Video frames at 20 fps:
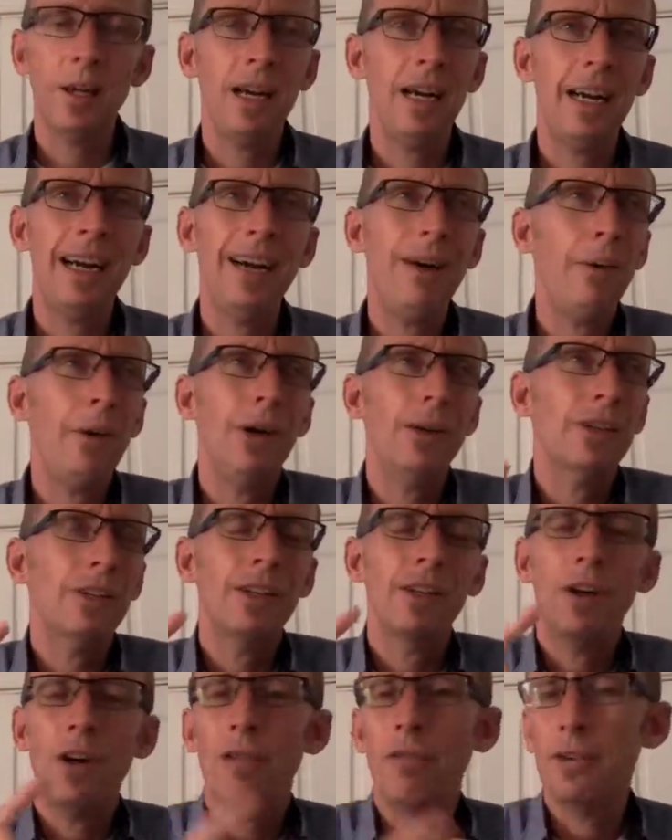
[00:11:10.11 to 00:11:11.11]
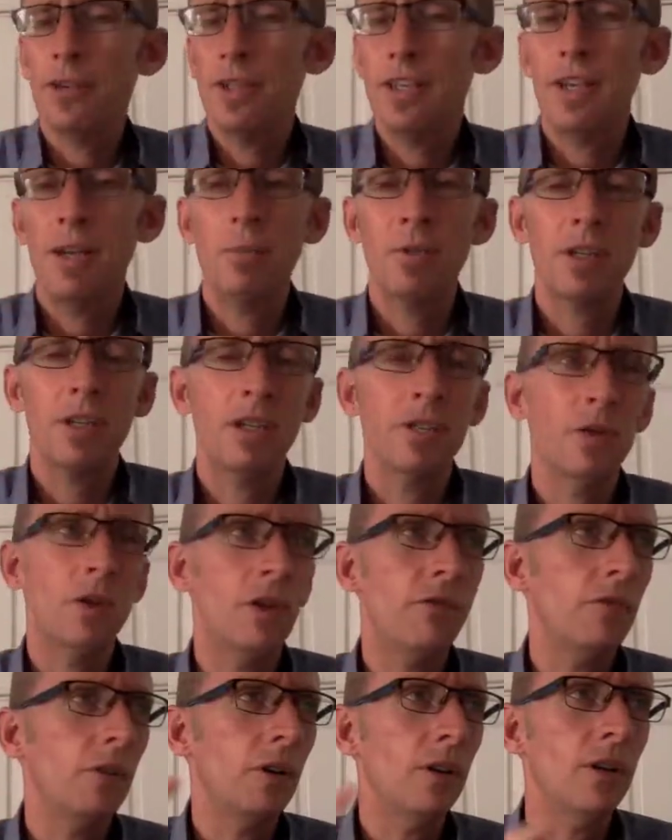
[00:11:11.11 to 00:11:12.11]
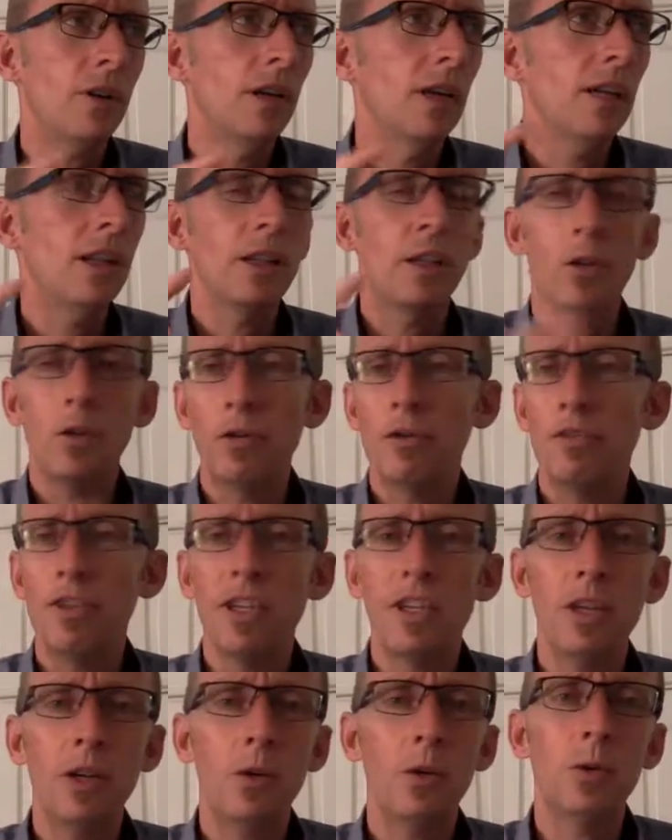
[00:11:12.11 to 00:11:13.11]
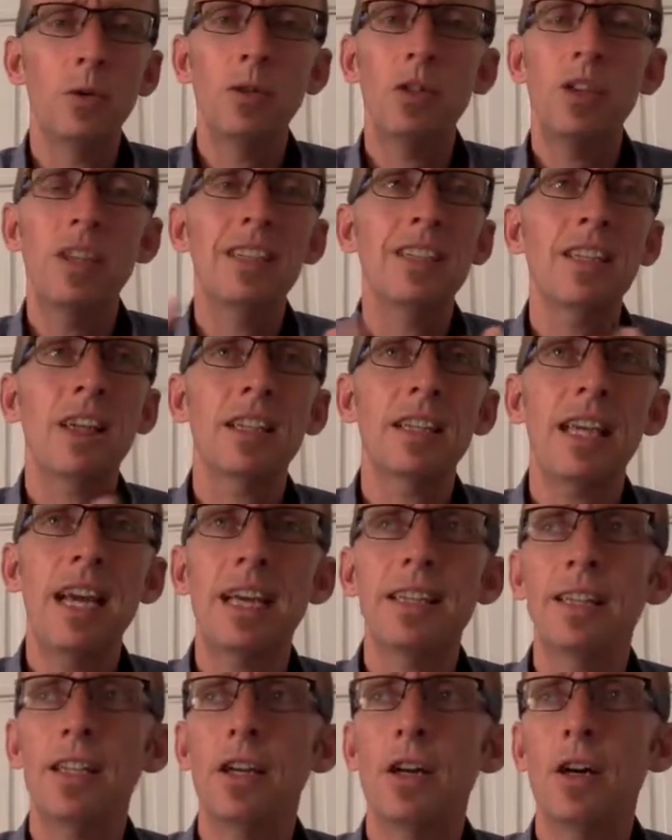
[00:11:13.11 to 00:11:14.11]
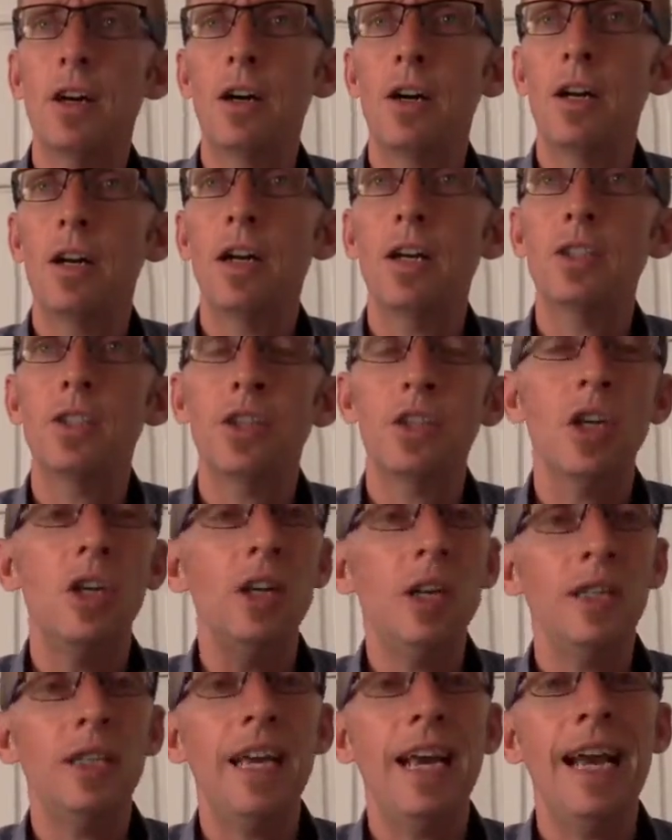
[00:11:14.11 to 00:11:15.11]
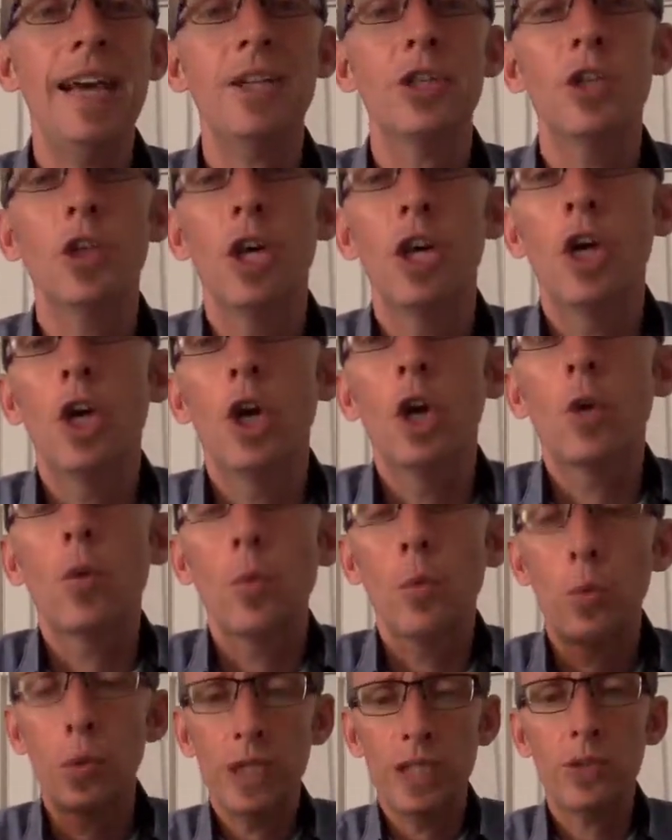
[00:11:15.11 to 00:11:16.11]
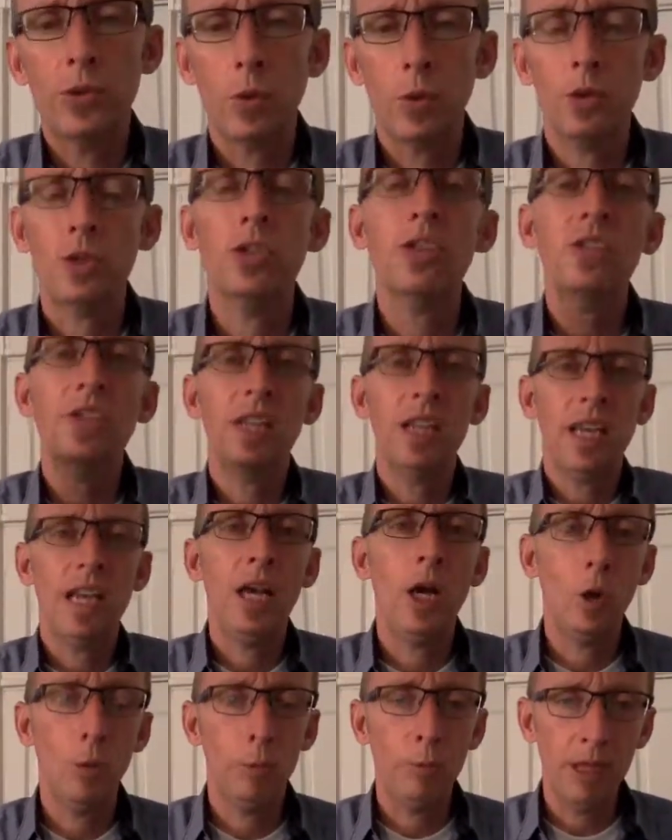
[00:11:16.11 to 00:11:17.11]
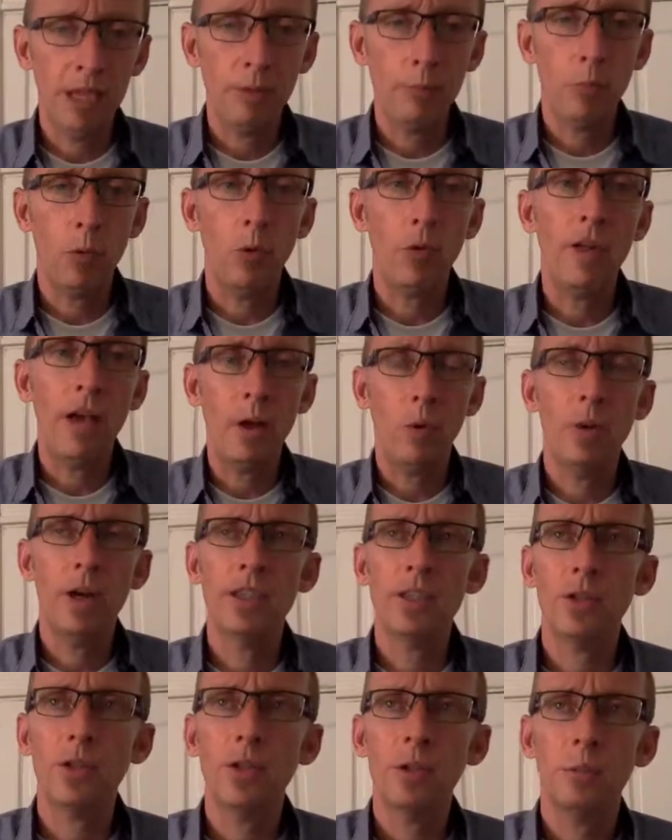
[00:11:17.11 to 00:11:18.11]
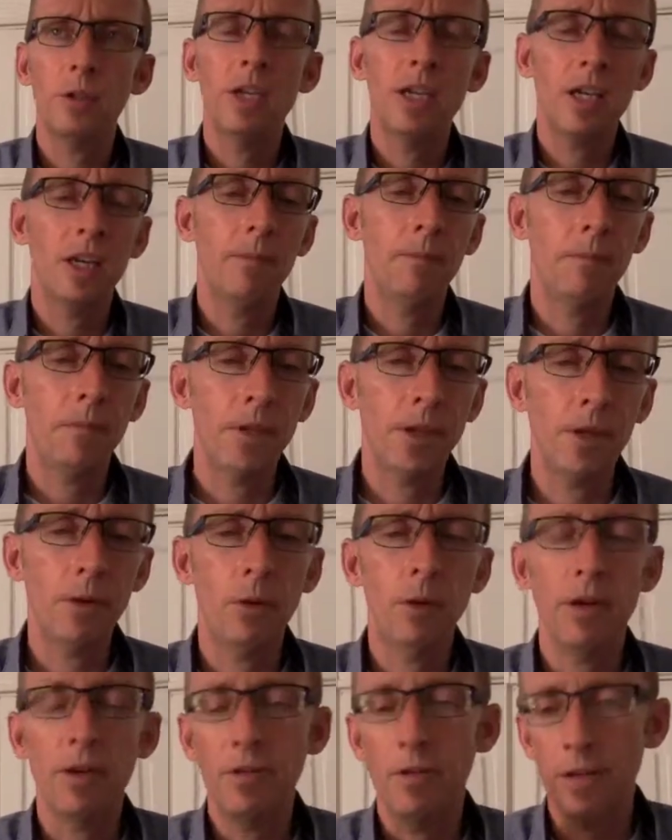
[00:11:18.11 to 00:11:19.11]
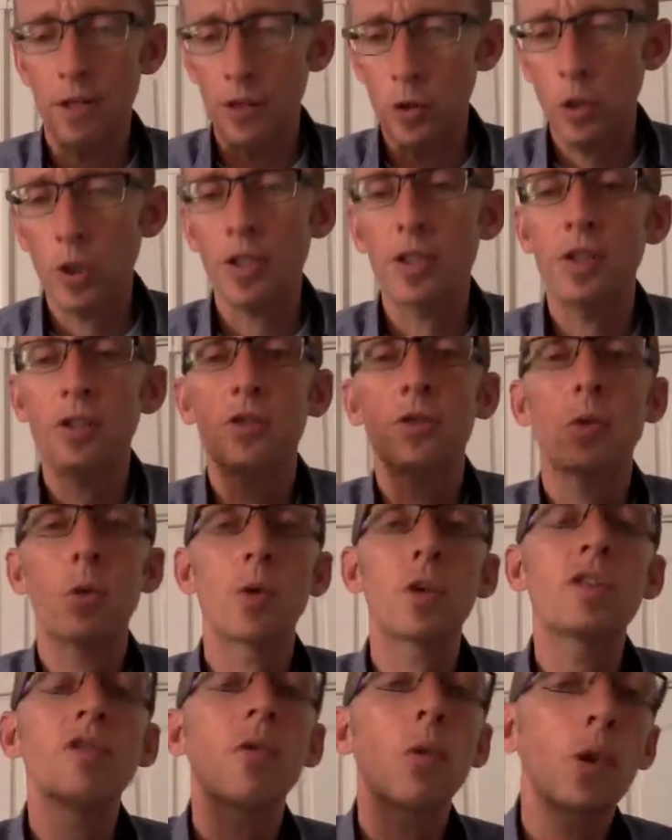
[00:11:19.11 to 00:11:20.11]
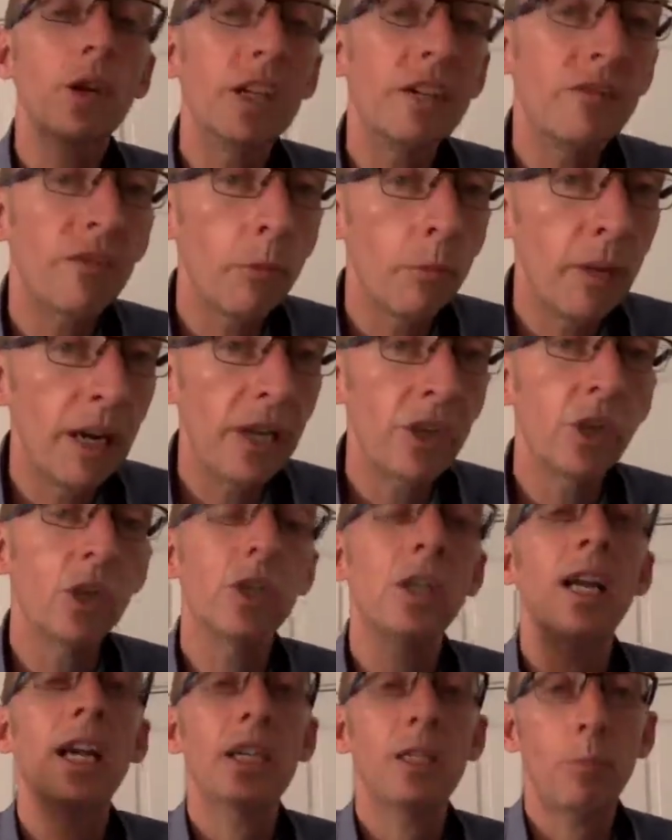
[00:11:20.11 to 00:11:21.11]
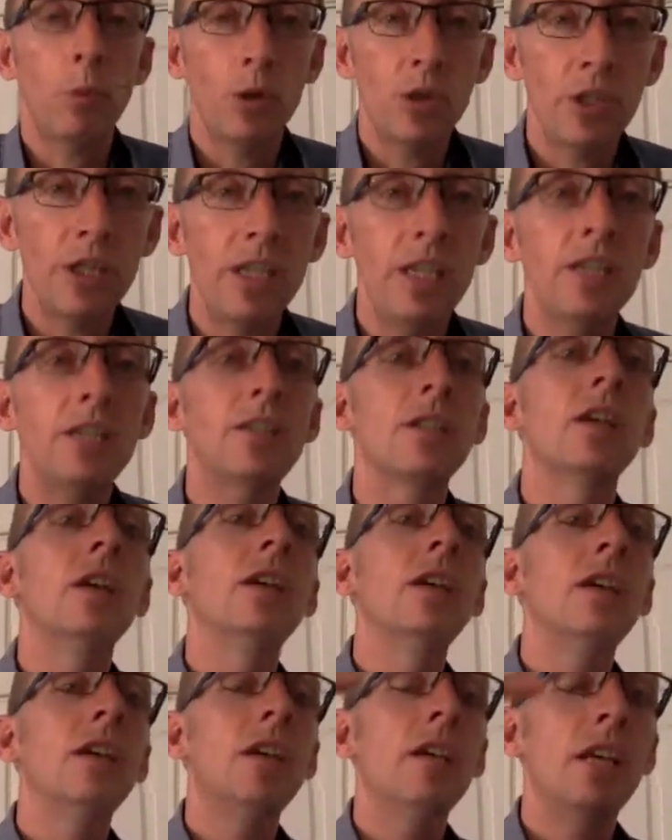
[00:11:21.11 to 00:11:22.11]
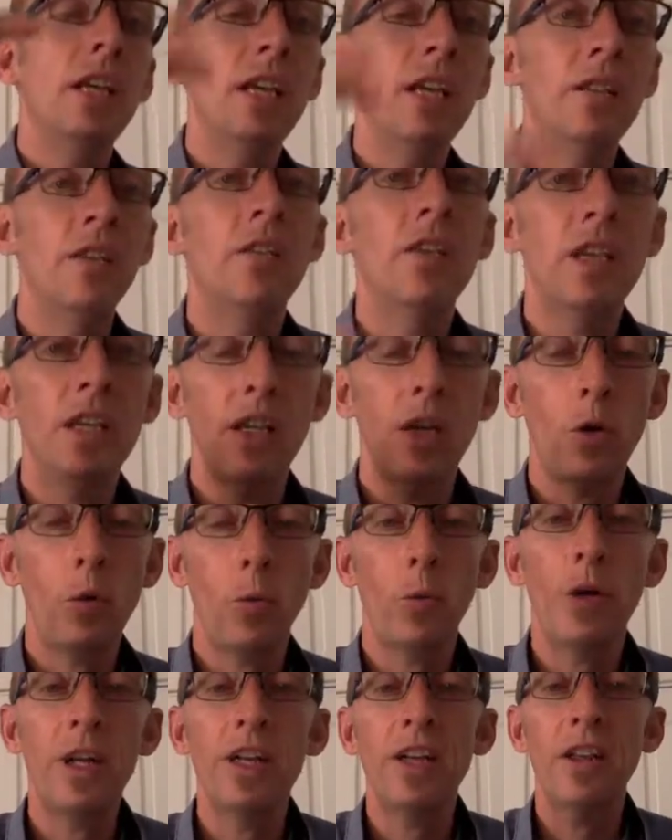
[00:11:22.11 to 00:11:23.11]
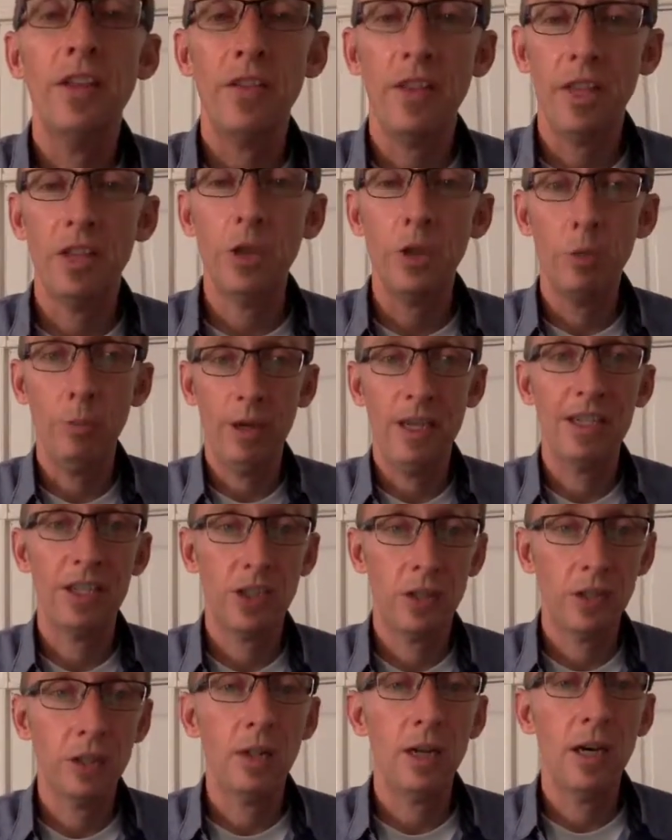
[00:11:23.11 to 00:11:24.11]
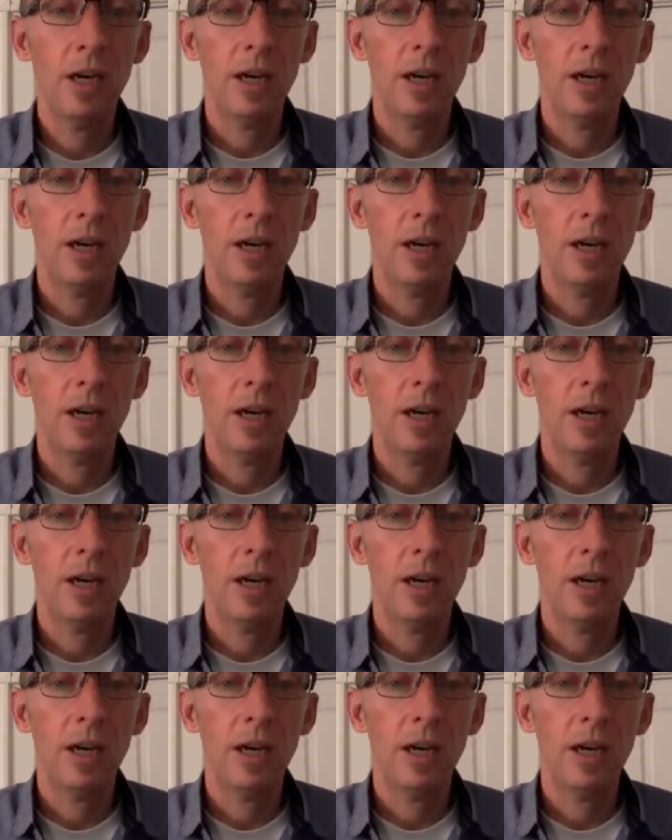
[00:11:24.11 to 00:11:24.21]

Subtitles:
How else can you offer tips? Can you offer little videos, things like that that are just unattached resources that help people that way, so they become a trusted source for information, expertise in the arena that you best